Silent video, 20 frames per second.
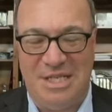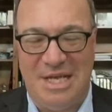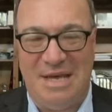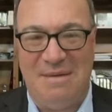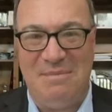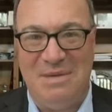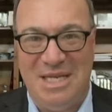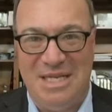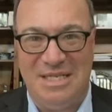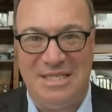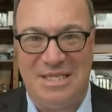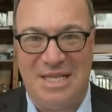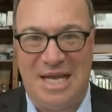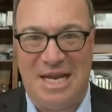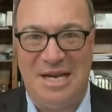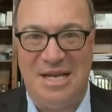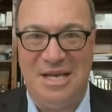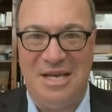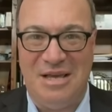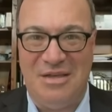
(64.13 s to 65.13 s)
That means
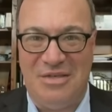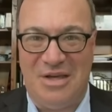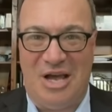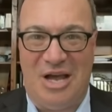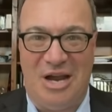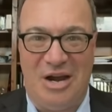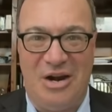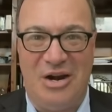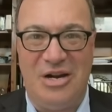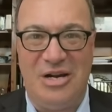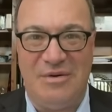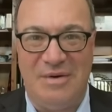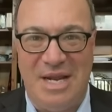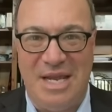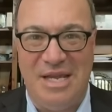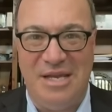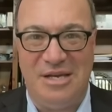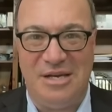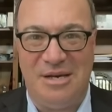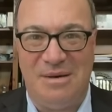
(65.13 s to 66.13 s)
that the higher your
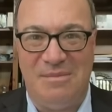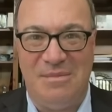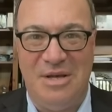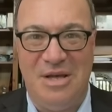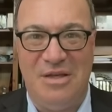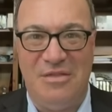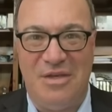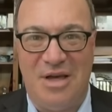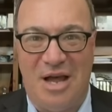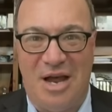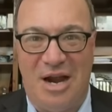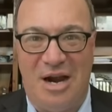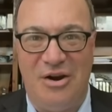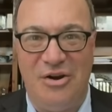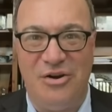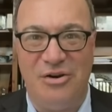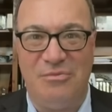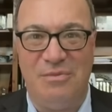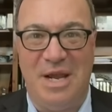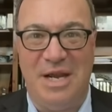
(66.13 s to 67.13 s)
income, the higher
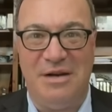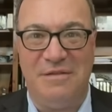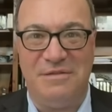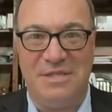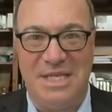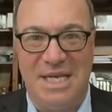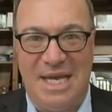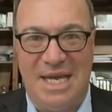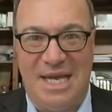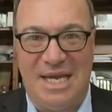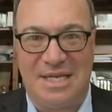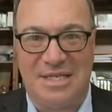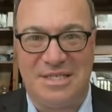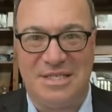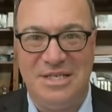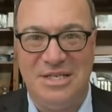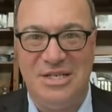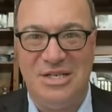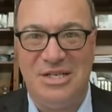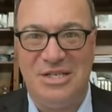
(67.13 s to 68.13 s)
your rate of
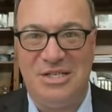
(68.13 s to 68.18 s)
tax.